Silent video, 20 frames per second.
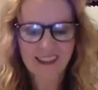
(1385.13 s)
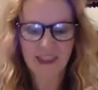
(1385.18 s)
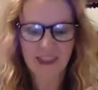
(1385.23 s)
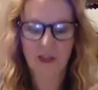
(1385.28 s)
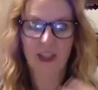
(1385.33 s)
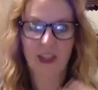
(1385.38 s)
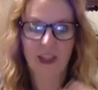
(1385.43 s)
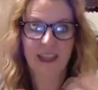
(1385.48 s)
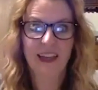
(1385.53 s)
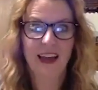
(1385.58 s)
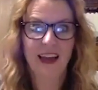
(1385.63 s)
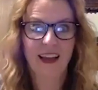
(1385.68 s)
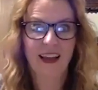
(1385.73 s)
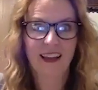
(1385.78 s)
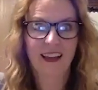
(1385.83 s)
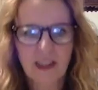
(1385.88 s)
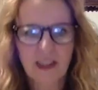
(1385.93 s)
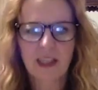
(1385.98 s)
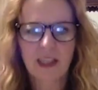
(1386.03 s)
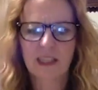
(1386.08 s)
They're like, yeah,
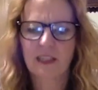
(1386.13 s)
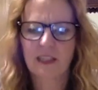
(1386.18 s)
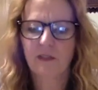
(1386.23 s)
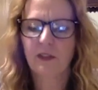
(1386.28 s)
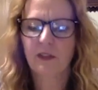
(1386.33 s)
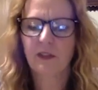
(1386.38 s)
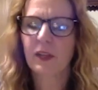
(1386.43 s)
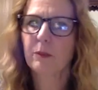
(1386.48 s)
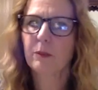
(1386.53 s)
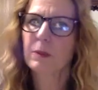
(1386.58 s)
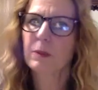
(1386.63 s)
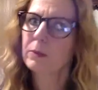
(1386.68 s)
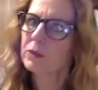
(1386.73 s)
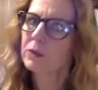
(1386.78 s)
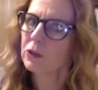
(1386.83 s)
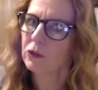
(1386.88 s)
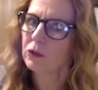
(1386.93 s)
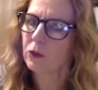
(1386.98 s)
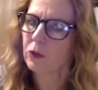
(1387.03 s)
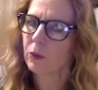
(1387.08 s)
because I feel like people
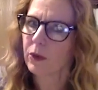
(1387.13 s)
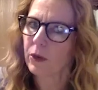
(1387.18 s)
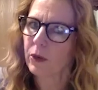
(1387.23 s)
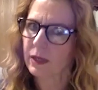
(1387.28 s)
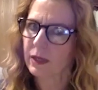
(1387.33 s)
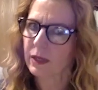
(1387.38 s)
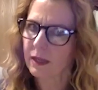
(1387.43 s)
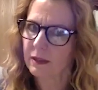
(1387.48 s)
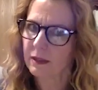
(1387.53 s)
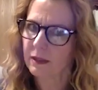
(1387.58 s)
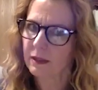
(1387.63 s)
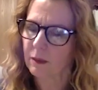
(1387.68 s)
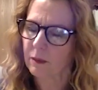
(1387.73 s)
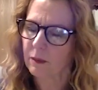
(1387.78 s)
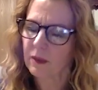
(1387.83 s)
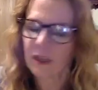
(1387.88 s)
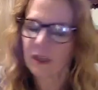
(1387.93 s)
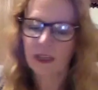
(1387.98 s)
don't know where to get them.